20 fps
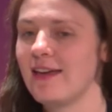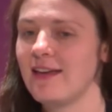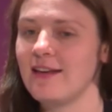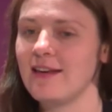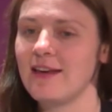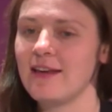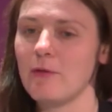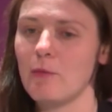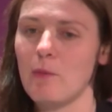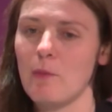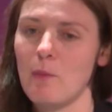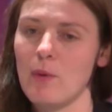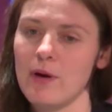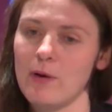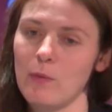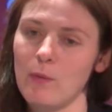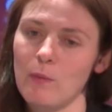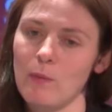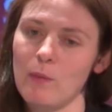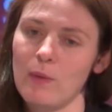and
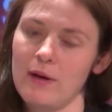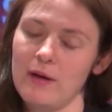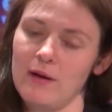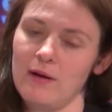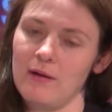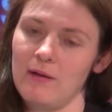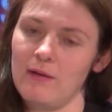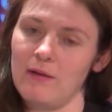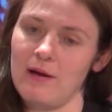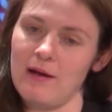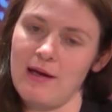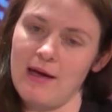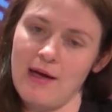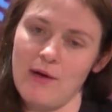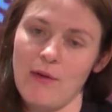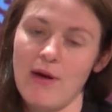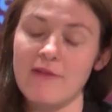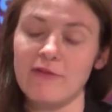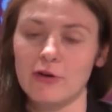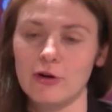what, what,
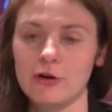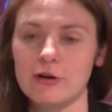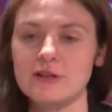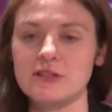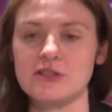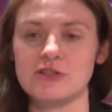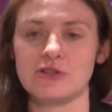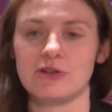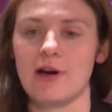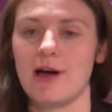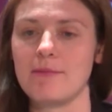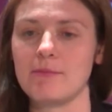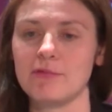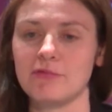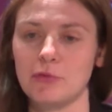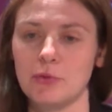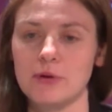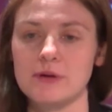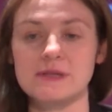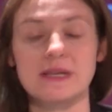how I've heard it described
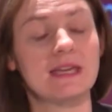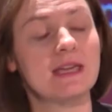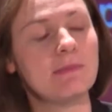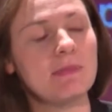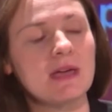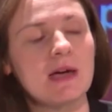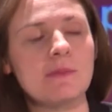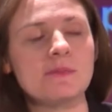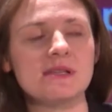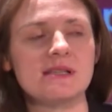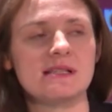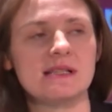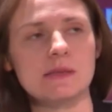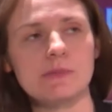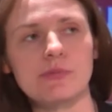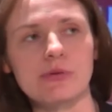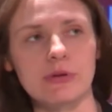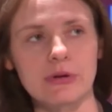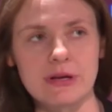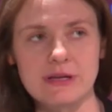before is like it becomes a
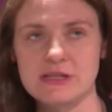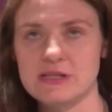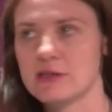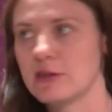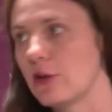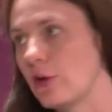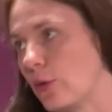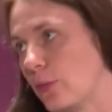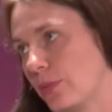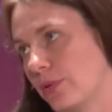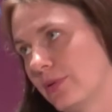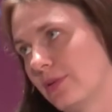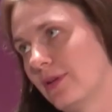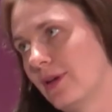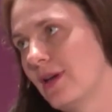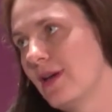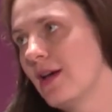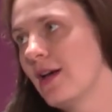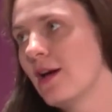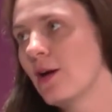slippery slope
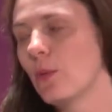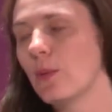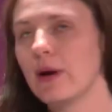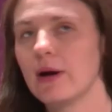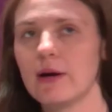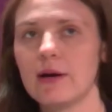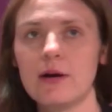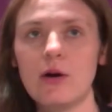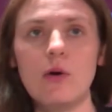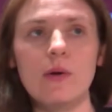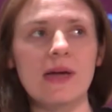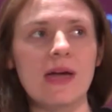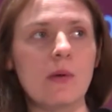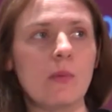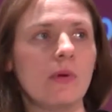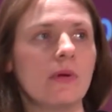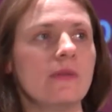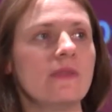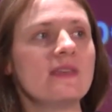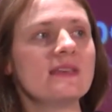where, okay,
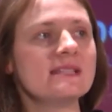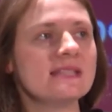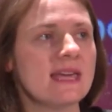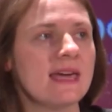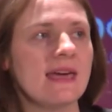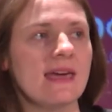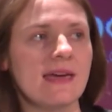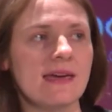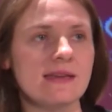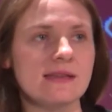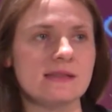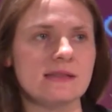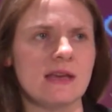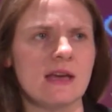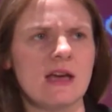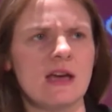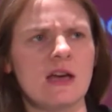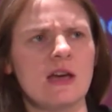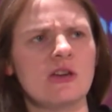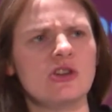well, in this case,
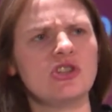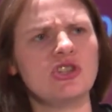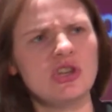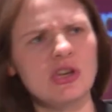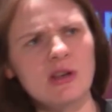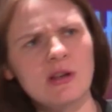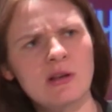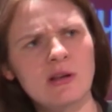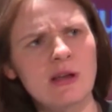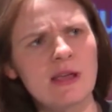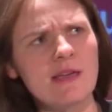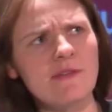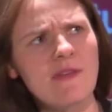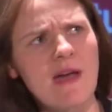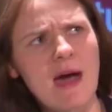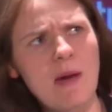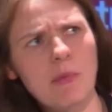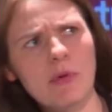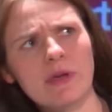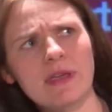should, if
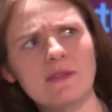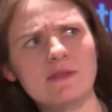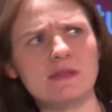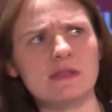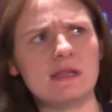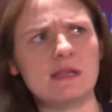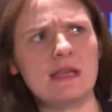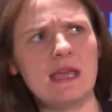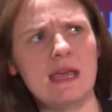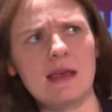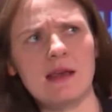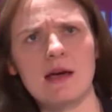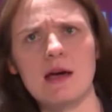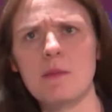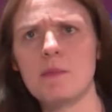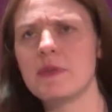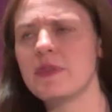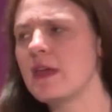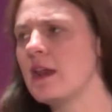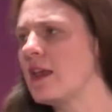Apple gives the
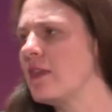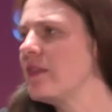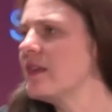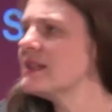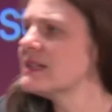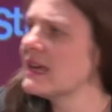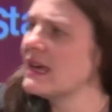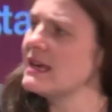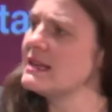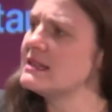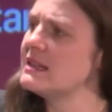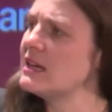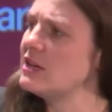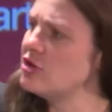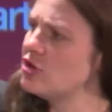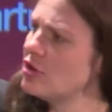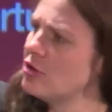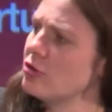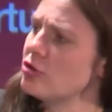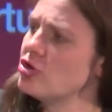data, but then in this case they
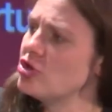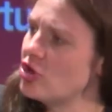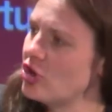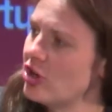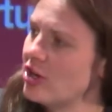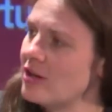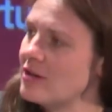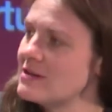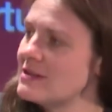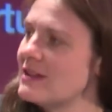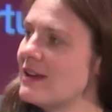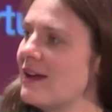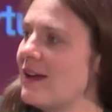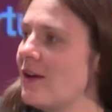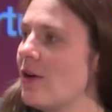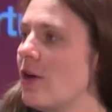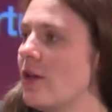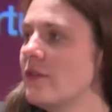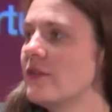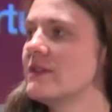should or shouldn't,
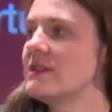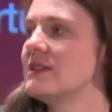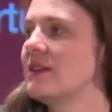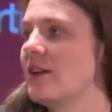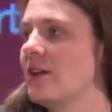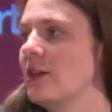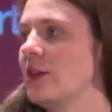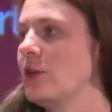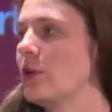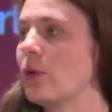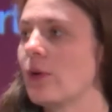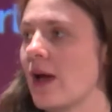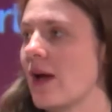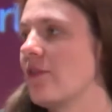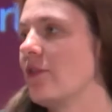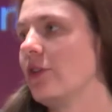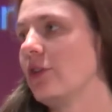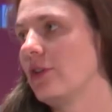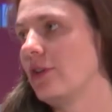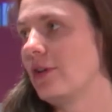and all of a sudden you don't
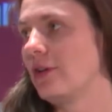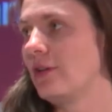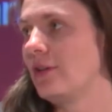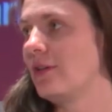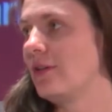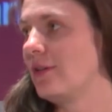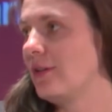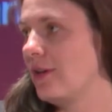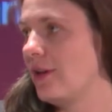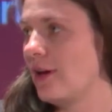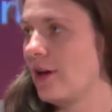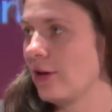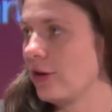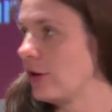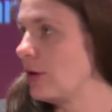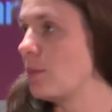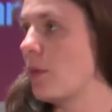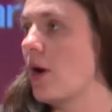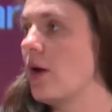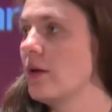have a good, a
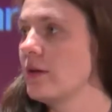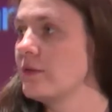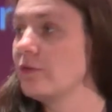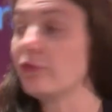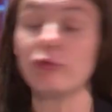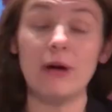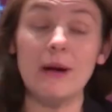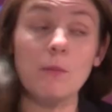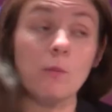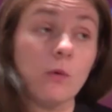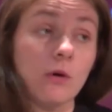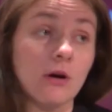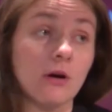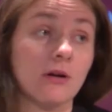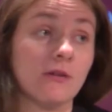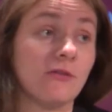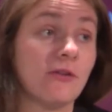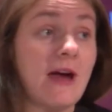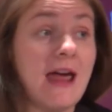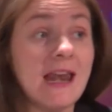good
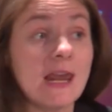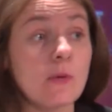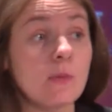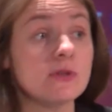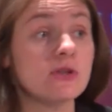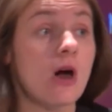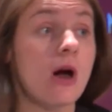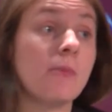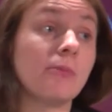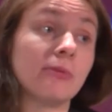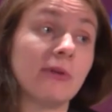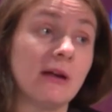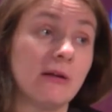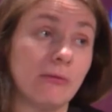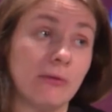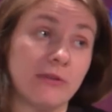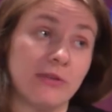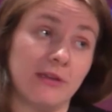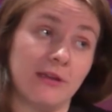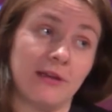framework for anyone to
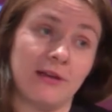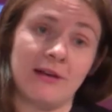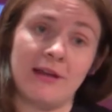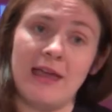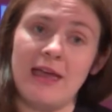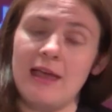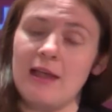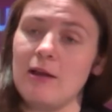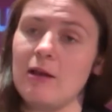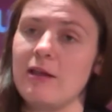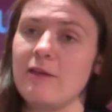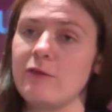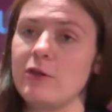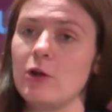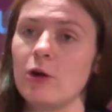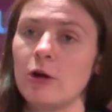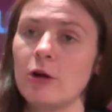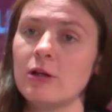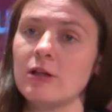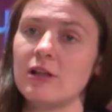operate within. And if you
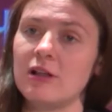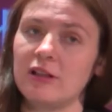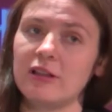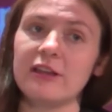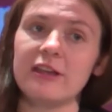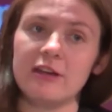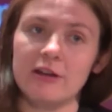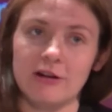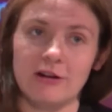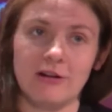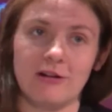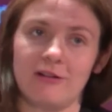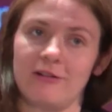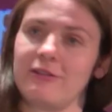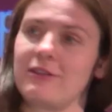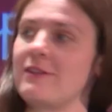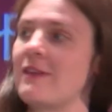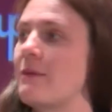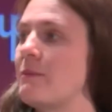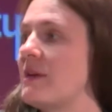aren't clear,
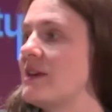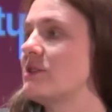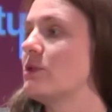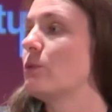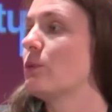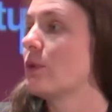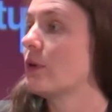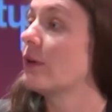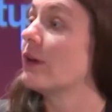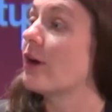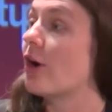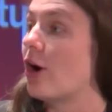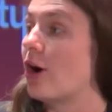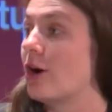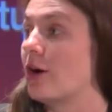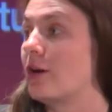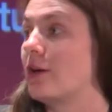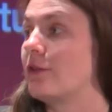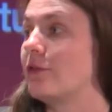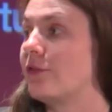then that makes it really
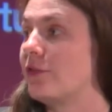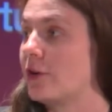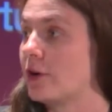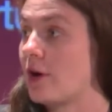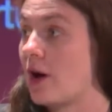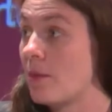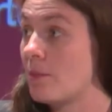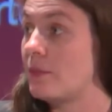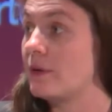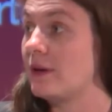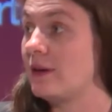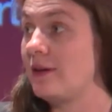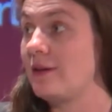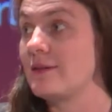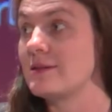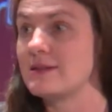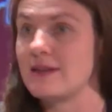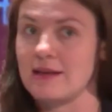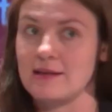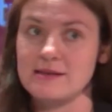hard for
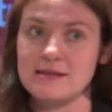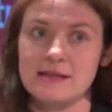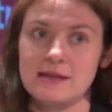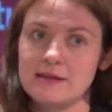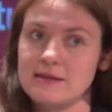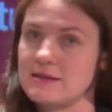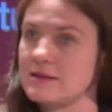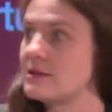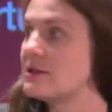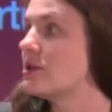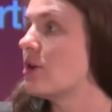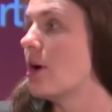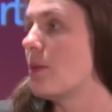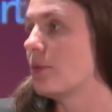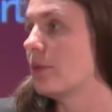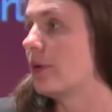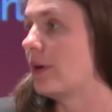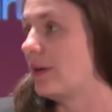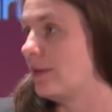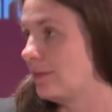companies and citizens to
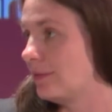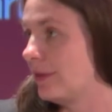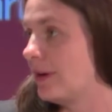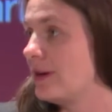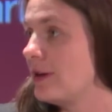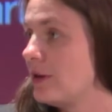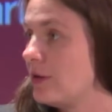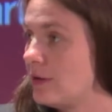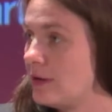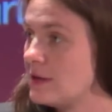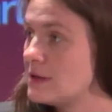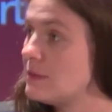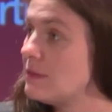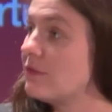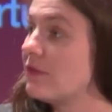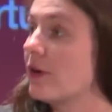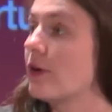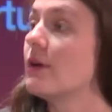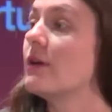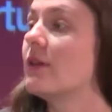operate, right? You need to be
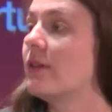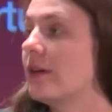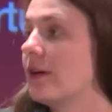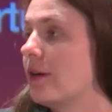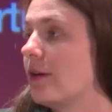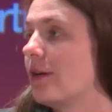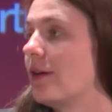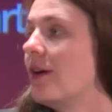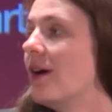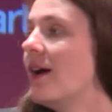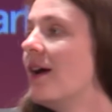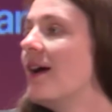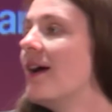very clear.